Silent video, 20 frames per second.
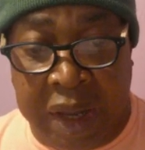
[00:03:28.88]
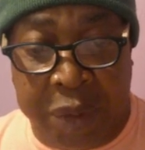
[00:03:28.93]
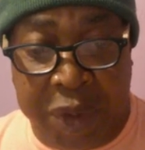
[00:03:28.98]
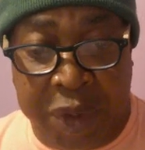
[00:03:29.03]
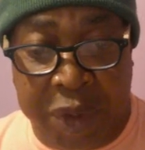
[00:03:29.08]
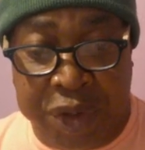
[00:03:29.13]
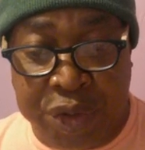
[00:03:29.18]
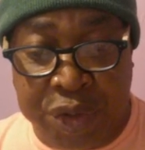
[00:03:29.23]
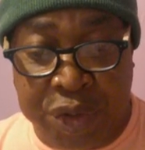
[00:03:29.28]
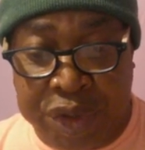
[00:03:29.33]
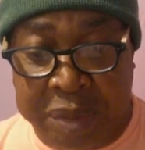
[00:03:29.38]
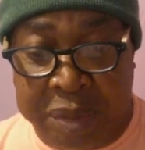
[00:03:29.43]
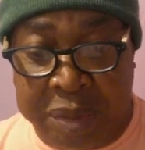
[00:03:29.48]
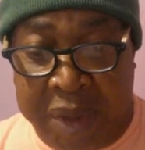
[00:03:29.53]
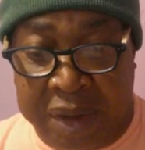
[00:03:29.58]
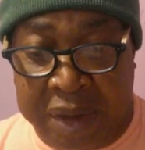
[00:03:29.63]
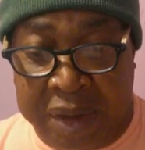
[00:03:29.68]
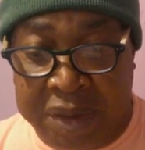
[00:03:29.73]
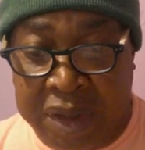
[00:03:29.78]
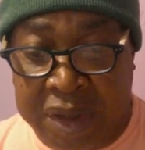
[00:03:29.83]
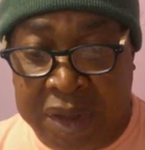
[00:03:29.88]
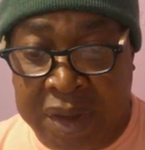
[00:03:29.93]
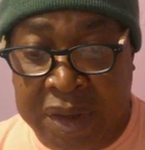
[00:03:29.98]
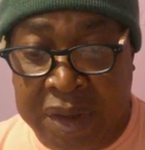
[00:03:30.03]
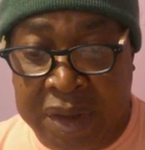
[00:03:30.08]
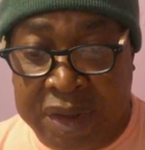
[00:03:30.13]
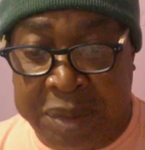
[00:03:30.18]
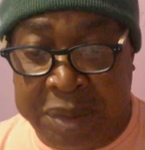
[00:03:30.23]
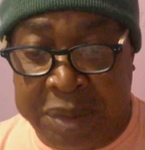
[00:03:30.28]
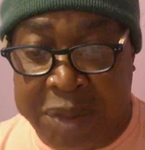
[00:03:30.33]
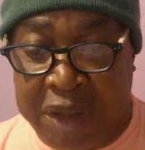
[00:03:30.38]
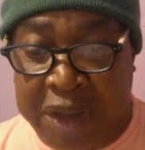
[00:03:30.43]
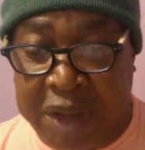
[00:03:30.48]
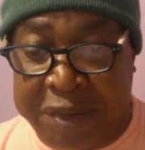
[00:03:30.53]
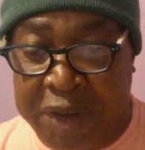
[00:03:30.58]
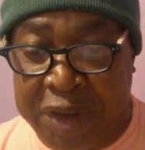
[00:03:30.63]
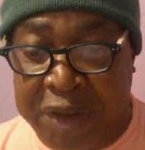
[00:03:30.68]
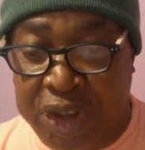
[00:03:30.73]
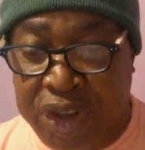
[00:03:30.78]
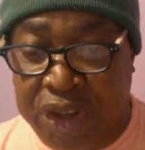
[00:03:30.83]
Anyway, it talks about some
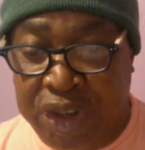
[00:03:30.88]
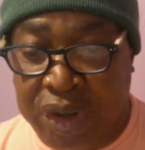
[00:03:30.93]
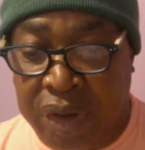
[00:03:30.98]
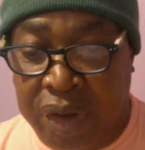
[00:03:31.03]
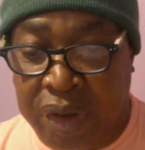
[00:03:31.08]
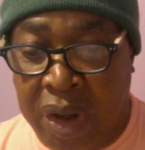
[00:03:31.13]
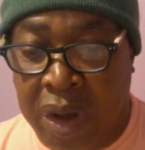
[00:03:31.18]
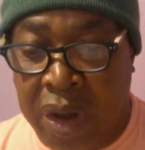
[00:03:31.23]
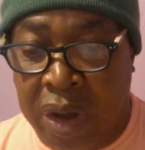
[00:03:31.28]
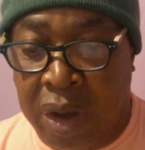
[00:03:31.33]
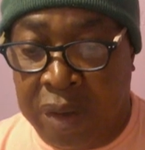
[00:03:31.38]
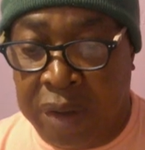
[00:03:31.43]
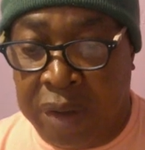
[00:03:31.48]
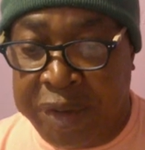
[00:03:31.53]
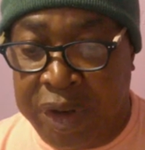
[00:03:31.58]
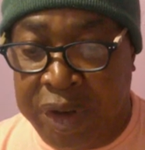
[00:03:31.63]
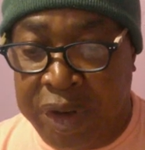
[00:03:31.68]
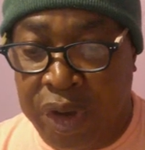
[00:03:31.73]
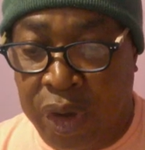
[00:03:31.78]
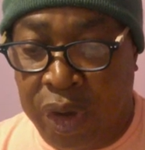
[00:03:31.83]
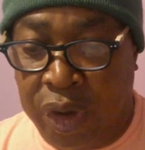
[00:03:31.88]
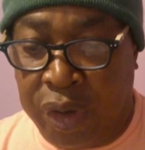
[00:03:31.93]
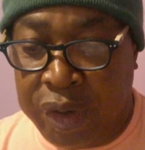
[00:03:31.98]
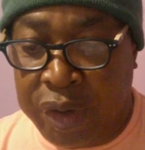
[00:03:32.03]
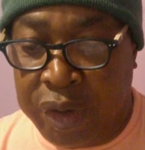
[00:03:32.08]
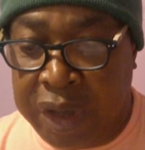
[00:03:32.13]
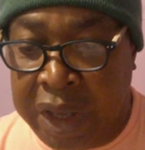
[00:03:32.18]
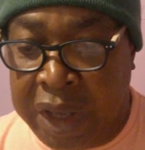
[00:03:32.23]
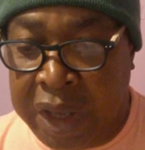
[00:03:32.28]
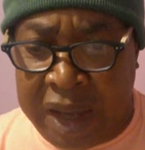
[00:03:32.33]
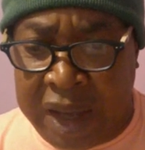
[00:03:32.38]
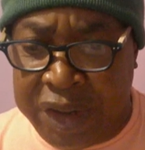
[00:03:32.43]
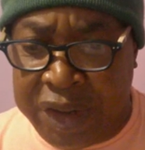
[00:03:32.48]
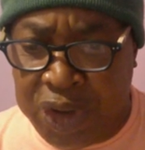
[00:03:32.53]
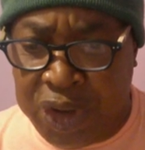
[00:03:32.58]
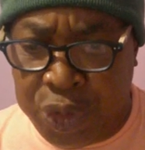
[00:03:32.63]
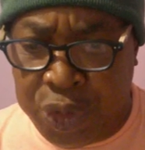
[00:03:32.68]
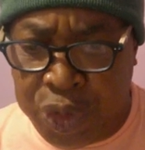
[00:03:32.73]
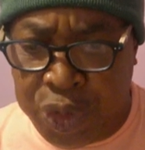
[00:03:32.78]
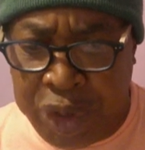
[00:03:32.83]
definition of a
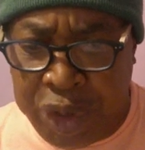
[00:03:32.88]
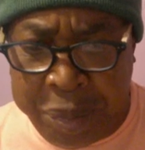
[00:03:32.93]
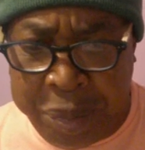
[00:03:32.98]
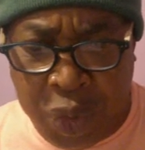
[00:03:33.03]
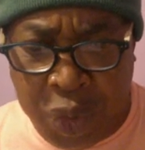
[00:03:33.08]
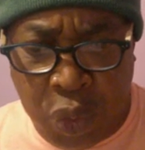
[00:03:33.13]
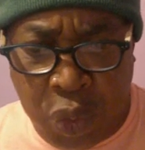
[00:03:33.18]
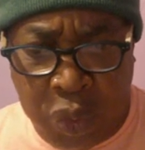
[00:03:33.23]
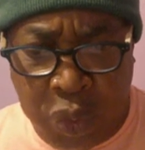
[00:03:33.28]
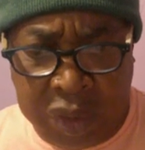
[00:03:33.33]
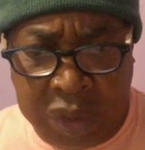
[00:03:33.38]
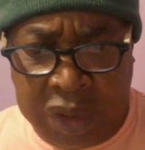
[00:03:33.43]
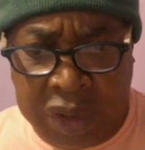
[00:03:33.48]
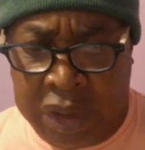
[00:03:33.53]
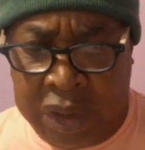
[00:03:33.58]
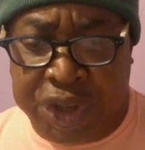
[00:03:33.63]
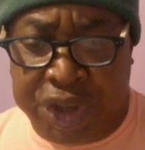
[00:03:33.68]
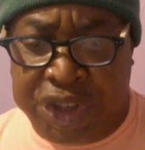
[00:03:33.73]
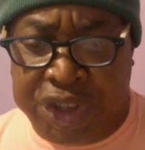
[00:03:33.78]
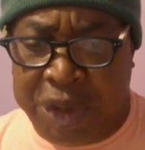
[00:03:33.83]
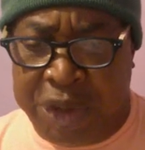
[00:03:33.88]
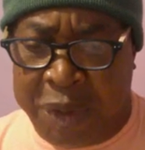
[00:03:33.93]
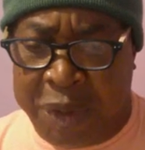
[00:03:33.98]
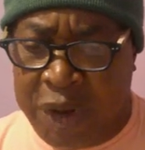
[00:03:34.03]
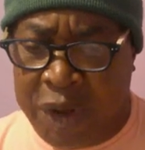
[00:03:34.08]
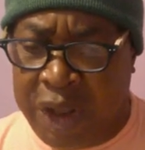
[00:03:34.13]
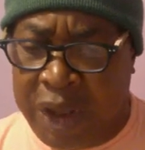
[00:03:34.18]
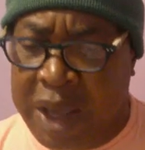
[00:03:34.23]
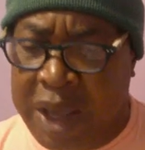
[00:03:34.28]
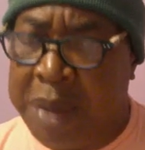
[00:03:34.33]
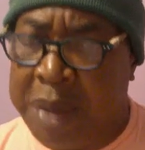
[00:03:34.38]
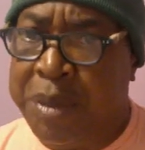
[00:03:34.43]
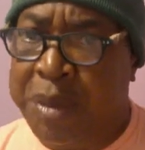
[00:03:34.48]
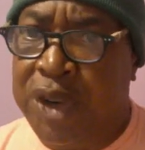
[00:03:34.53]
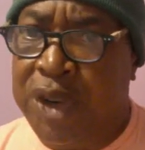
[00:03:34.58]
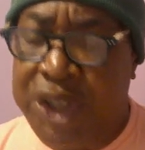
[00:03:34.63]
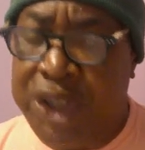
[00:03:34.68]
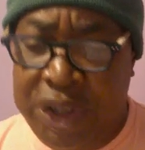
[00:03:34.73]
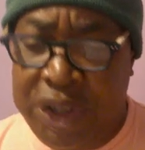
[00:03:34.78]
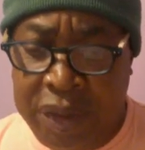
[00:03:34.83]
non-aneurysmal, which is some kind of
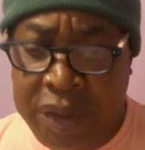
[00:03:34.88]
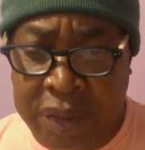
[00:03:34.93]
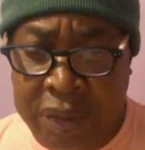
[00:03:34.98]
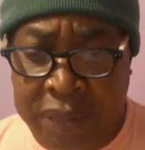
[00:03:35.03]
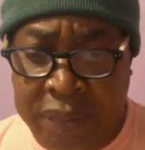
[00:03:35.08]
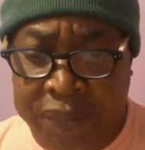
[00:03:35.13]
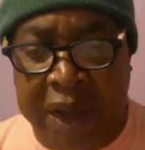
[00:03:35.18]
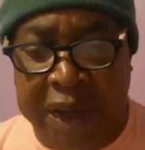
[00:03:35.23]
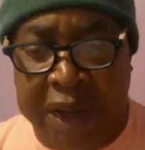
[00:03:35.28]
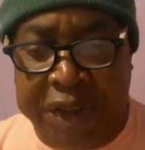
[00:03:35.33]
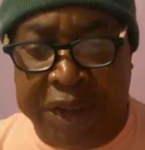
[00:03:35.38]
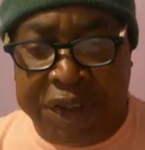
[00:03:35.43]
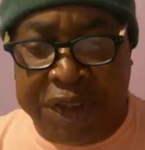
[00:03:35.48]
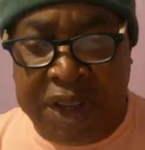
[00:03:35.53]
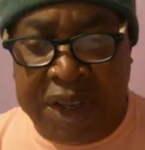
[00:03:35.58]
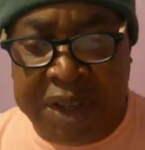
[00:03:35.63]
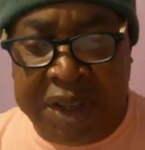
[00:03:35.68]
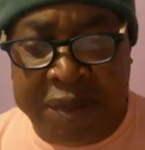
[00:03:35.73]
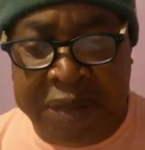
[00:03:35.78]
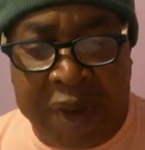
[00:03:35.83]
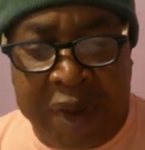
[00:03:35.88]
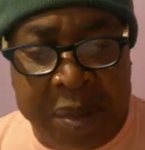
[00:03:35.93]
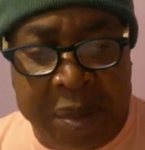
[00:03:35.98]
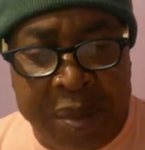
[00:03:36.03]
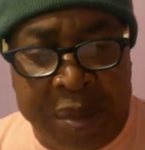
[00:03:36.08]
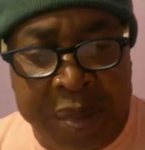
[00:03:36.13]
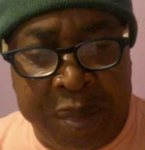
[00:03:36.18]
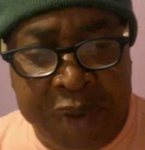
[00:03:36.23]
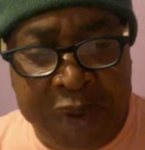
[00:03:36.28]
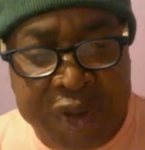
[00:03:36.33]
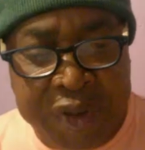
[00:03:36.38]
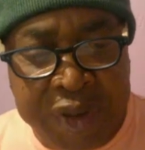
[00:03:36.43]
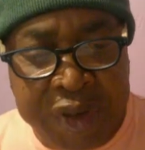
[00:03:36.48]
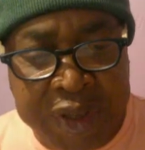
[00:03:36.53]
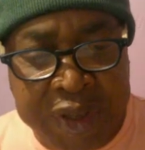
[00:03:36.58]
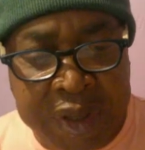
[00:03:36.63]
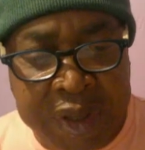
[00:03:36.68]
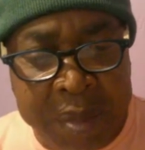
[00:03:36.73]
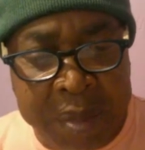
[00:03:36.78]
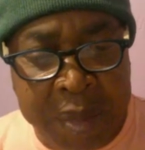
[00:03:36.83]
hemorrhage. It states that
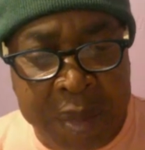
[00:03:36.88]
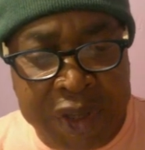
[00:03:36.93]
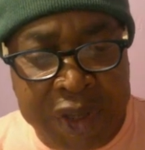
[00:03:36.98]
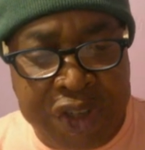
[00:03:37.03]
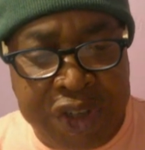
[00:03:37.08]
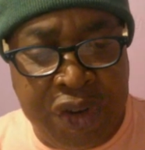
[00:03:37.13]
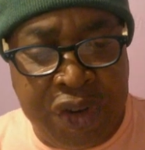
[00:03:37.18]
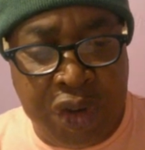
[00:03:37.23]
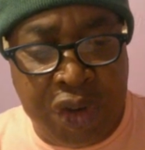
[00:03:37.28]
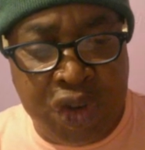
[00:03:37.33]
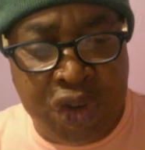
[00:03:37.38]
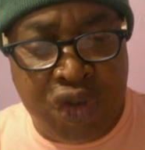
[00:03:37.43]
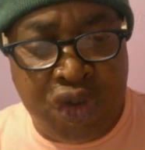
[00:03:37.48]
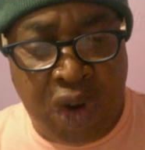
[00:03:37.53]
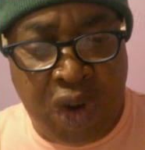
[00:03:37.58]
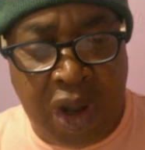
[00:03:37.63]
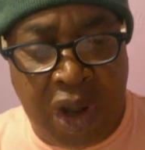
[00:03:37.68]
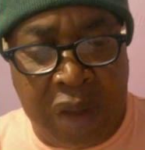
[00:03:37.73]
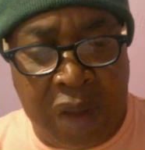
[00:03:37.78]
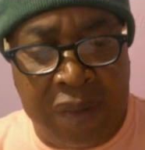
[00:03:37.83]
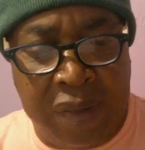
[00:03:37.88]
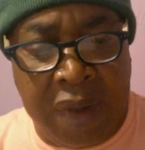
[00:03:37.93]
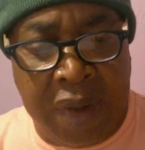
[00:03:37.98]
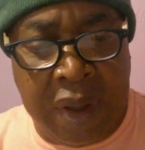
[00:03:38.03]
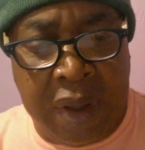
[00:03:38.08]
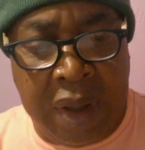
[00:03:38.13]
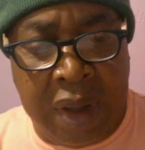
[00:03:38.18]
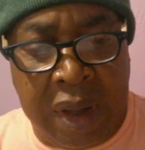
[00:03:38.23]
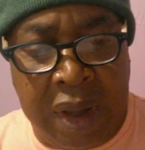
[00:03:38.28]
Britons must not drive